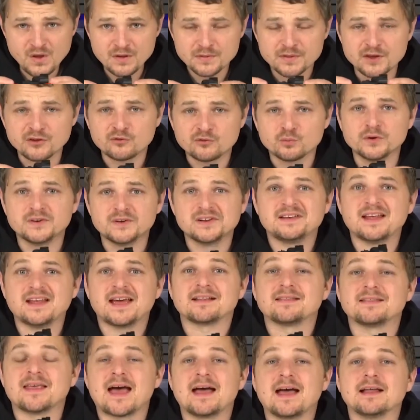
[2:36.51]
this would
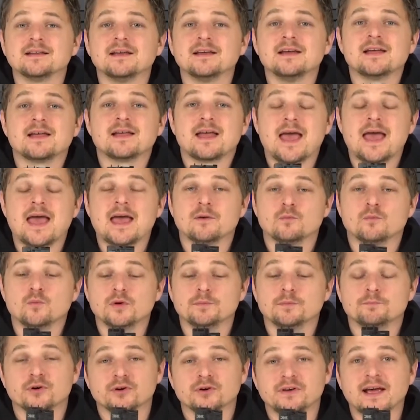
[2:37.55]
detect that and
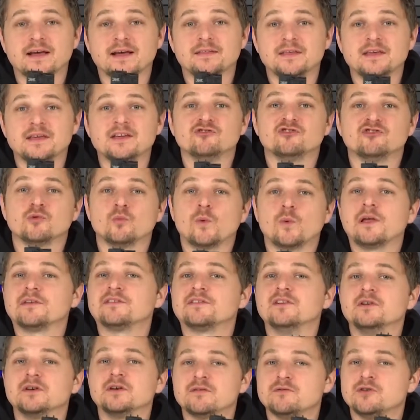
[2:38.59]
would protect the engine while
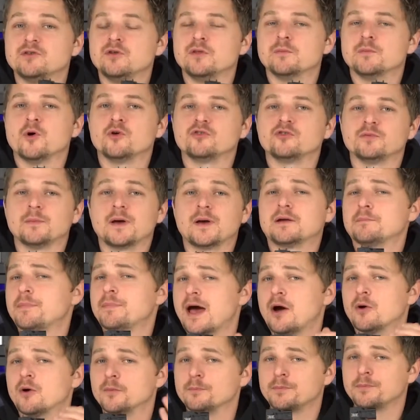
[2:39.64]
still giving you the most amount of
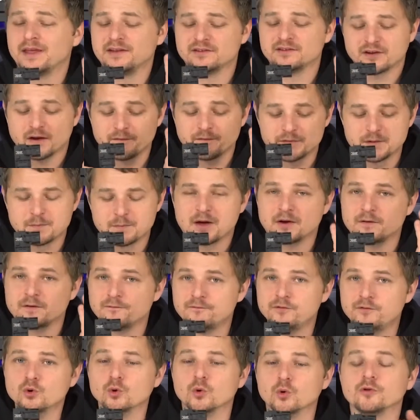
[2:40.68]
power based off the amount
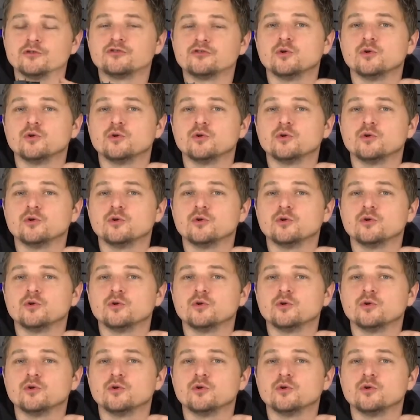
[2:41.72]
of fuel.